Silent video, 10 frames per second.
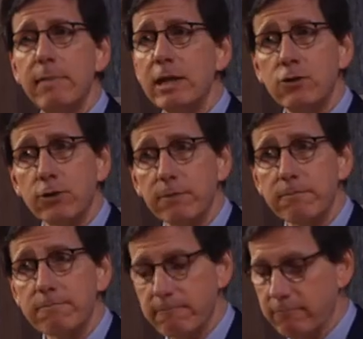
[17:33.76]
mentor.
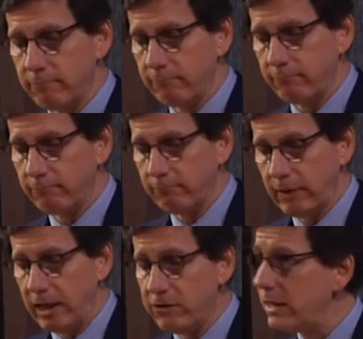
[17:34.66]

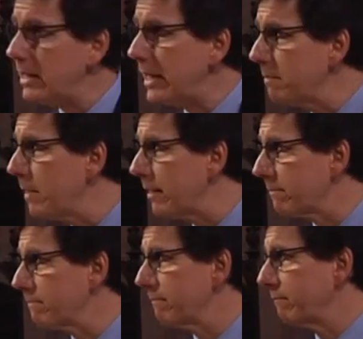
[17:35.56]
He's an
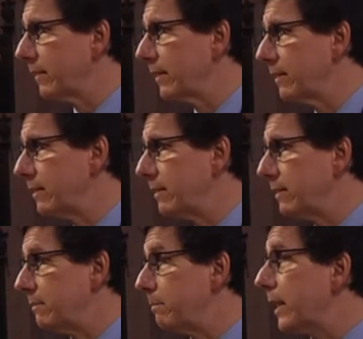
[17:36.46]
enigma,
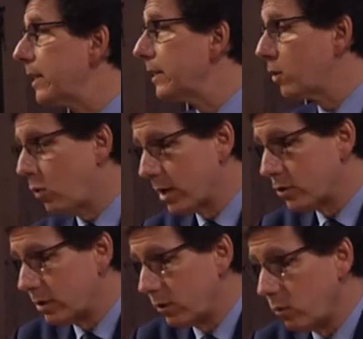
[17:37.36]
begging the
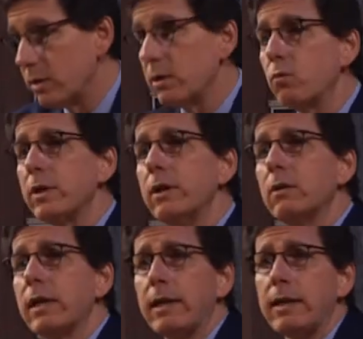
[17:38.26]
question will the
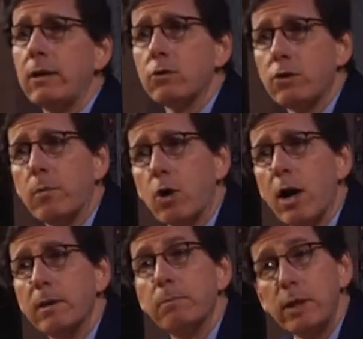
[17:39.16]
real Khalil
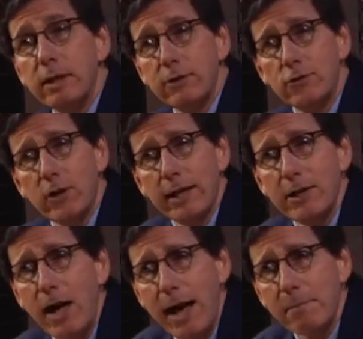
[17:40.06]
Gibran please
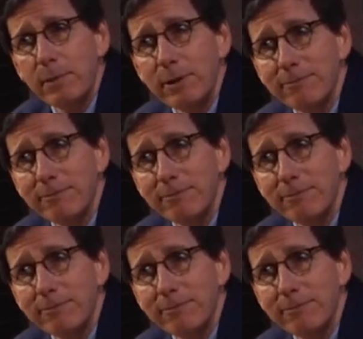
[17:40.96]
stand up?